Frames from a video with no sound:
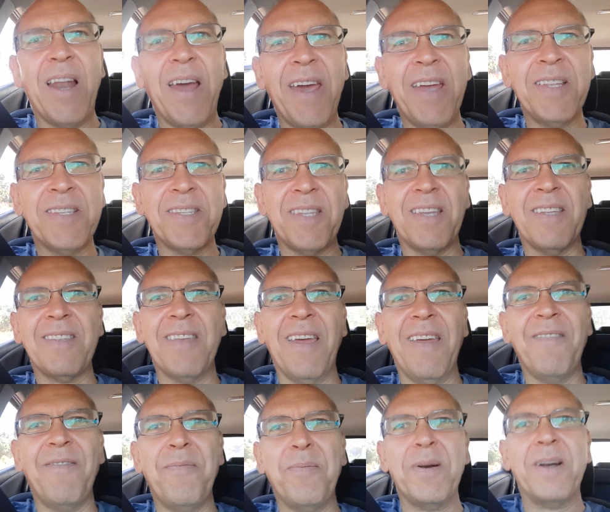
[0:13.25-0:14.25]
clients that
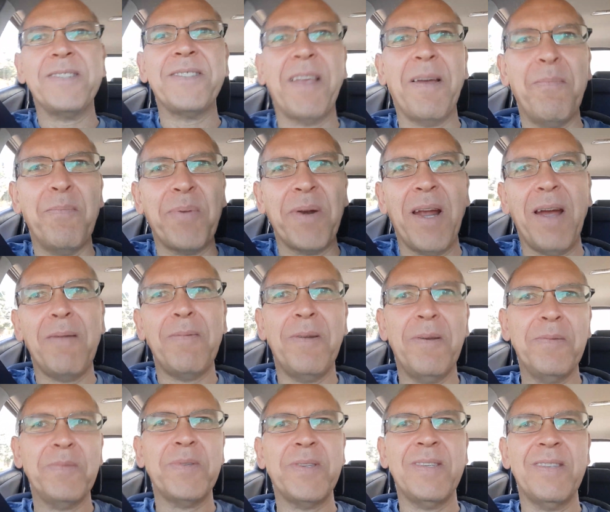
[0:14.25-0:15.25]
have some
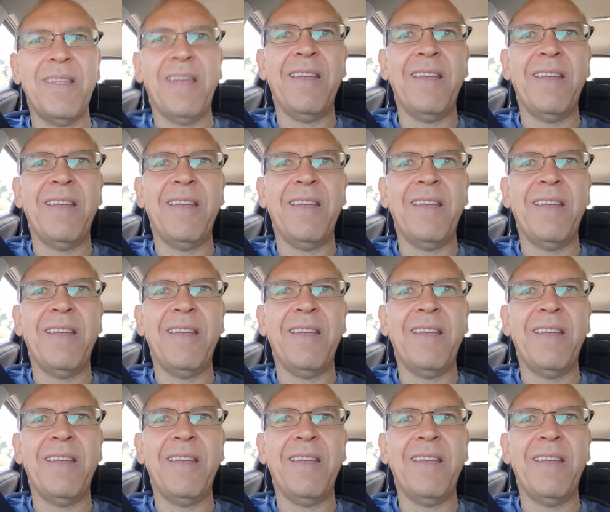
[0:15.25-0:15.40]
problems